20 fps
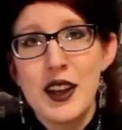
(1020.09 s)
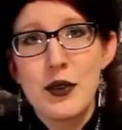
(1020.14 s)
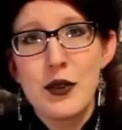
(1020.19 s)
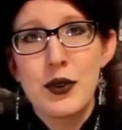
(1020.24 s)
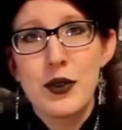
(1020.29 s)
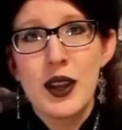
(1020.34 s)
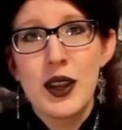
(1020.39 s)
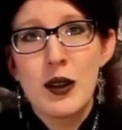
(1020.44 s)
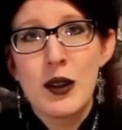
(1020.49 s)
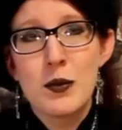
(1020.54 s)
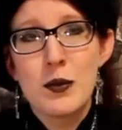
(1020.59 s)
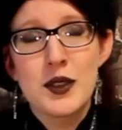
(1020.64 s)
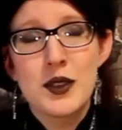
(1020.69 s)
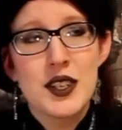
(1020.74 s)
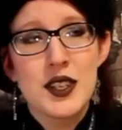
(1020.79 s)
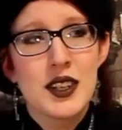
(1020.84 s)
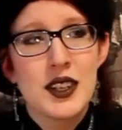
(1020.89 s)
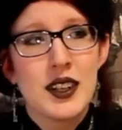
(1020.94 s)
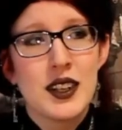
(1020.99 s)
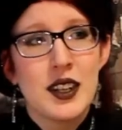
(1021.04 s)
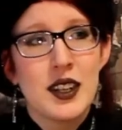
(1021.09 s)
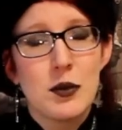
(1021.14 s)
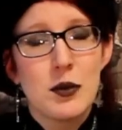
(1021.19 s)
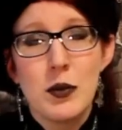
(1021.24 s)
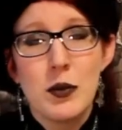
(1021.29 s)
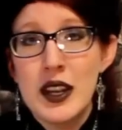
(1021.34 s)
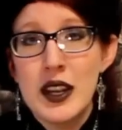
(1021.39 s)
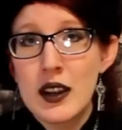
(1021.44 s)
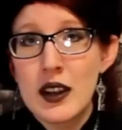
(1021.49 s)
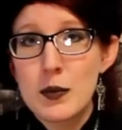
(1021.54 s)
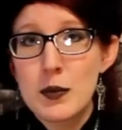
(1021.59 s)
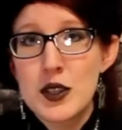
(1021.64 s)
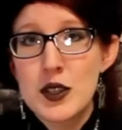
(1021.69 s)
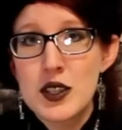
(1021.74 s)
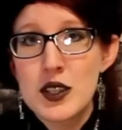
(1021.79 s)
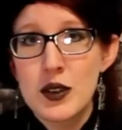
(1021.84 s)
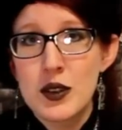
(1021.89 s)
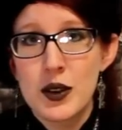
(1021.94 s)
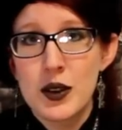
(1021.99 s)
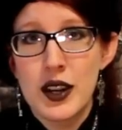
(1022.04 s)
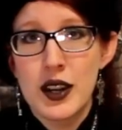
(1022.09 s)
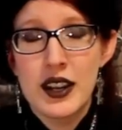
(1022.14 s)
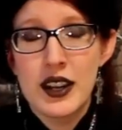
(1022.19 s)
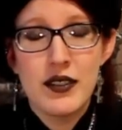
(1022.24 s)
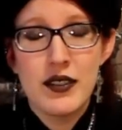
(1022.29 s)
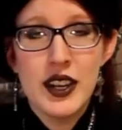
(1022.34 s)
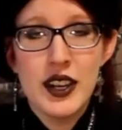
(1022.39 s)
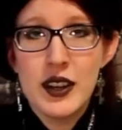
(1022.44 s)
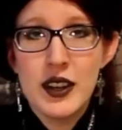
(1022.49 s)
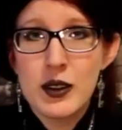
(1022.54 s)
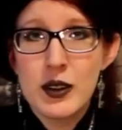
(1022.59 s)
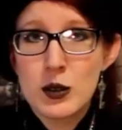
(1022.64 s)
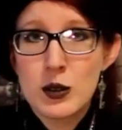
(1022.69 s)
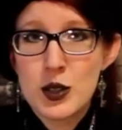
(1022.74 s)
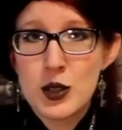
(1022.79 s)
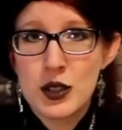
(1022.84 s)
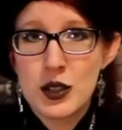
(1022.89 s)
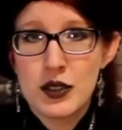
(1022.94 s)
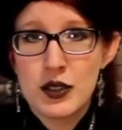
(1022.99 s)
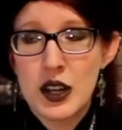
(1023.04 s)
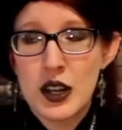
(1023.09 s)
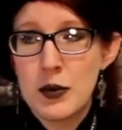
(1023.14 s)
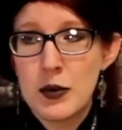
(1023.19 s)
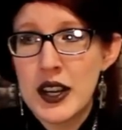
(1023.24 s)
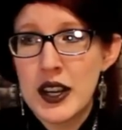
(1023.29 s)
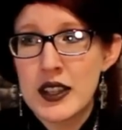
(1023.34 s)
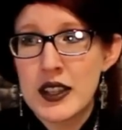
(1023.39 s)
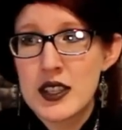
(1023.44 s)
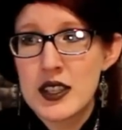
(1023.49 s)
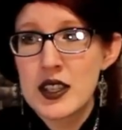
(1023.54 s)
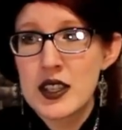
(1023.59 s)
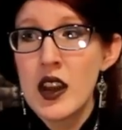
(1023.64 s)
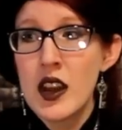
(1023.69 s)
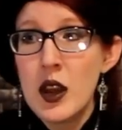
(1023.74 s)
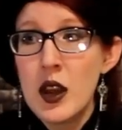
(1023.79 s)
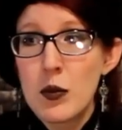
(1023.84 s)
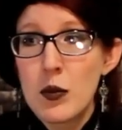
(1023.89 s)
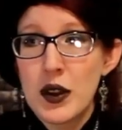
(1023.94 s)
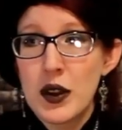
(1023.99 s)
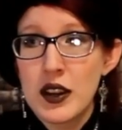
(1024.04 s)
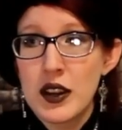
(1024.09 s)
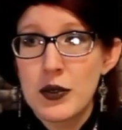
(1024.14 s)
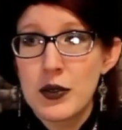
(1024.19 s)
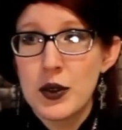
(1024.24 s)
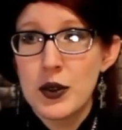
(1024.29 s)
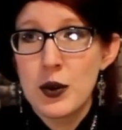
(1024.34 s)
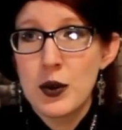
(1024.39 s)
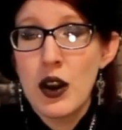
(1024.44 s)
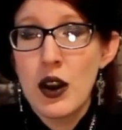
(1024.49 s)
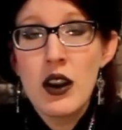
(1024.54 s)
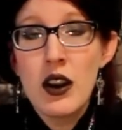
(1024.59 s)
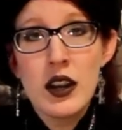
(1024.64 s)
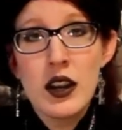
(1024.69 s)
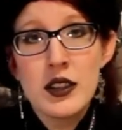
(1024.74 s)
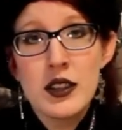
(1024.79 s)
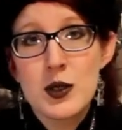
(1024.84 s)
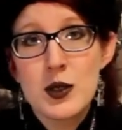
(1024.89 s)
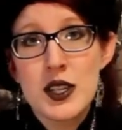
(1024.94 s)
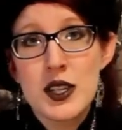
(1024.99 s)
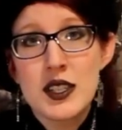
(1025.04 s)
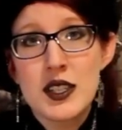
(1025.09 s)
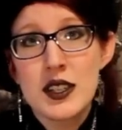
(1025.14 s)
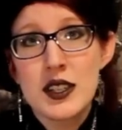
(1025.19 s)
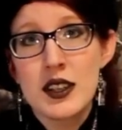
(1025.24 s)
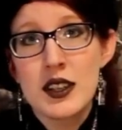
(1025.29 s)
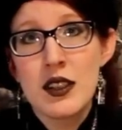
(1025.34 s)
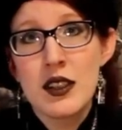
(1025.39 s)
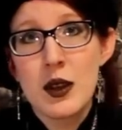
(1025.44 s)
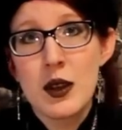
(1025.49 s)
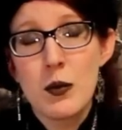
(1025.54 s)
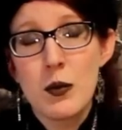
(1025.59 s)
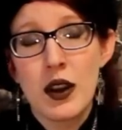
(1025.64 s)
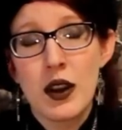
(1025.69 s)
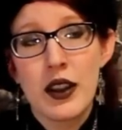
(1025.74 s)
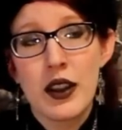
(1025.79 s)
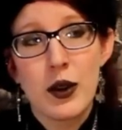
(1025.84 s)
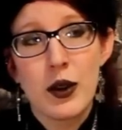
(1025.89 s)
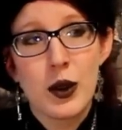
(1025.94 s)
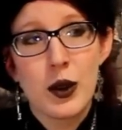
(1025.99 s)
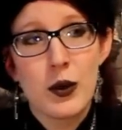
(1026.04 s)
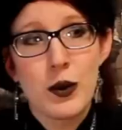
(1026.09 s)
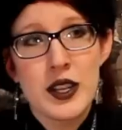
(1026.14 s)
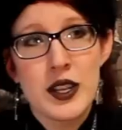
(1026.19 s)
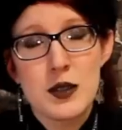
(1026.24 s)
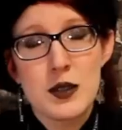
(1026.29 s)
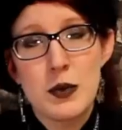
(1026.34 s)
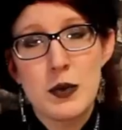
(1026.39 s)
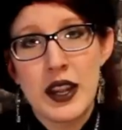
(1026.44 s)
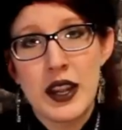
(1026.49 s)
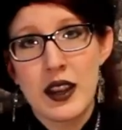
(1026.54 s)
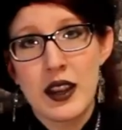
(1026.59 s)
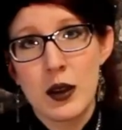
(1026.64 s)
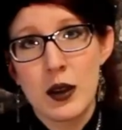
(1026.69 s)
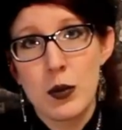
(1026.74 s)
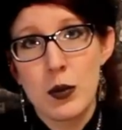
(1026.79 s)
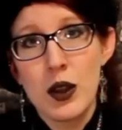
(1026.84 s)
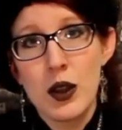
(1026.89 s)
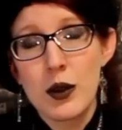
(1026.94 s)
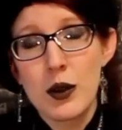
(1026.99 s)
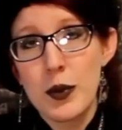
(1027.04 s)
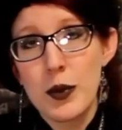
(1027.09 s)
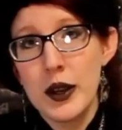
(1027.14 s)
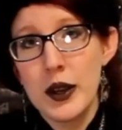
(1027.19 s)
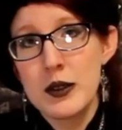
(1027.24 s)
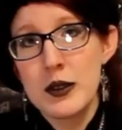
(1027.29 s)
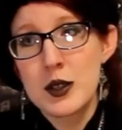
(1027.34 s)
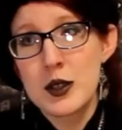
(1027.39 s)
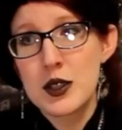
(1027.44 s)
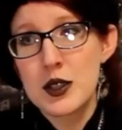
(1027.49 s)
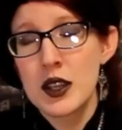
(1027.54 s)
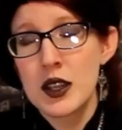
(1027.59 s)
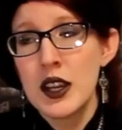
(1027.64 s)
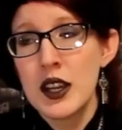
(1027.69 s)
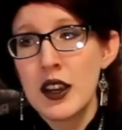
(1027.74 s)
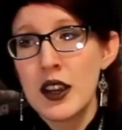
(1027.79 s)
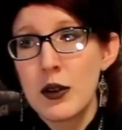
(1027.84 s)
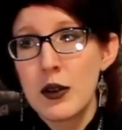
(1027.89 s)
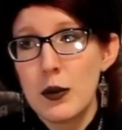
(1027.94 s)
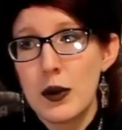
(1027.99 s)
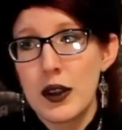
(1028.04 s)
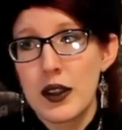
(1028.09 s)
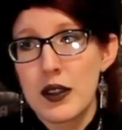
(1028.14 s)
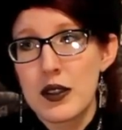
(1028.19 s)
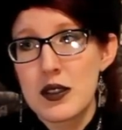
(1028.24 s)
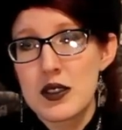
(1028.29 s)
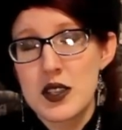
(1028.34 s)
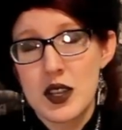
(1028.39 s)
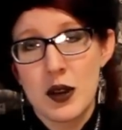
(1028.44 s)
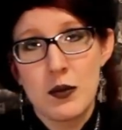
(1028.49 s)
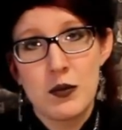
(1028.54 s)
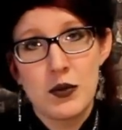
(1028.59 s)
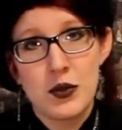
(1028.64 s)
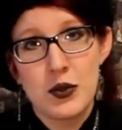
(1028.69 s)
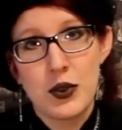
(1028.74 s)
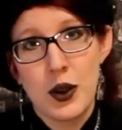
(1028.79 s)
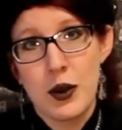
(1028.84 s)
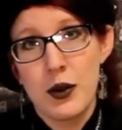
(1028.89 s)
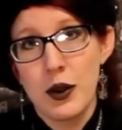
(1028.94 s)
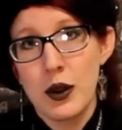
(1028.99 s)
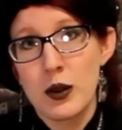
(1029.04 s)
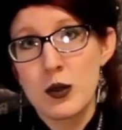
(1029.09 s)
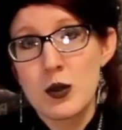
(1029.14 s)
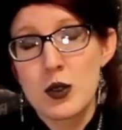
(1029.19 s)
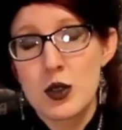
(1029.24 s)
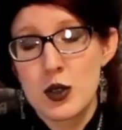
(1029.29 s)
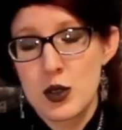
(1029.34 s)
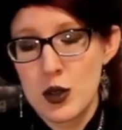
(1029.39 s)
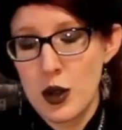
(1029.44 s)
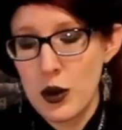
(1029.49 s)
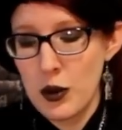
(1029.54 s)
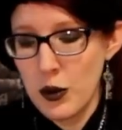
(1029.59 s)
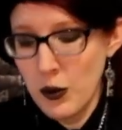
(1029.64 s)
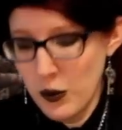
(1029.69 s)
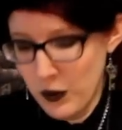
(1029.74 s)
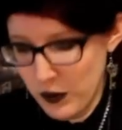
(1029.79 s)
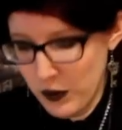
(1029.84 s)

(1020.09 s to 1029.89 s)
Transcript: filmed meetups or any videos of our meets, but if you are interested in them, I always make a blog post with some photos, so